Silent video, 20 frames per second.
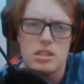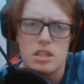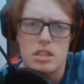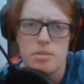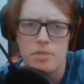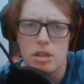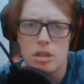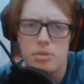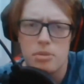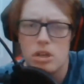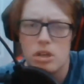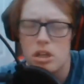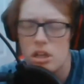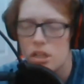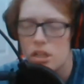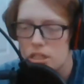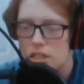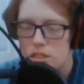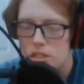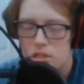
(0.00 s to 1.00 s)
hit me up on
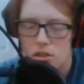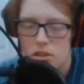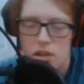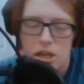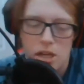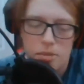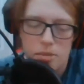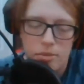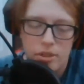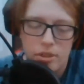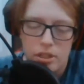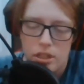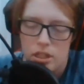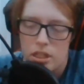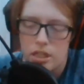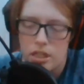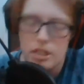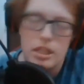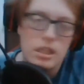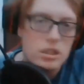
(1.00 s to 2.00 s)

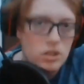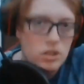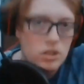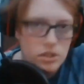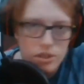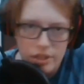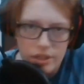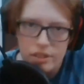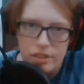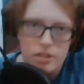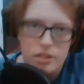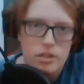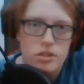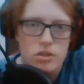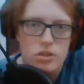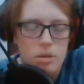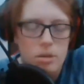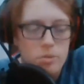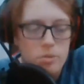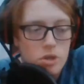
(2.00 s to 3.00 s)
Instagram. It's also linked in the
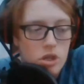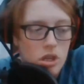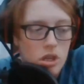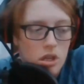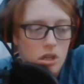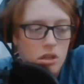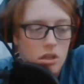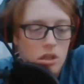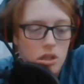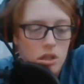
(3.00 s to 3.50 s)
description.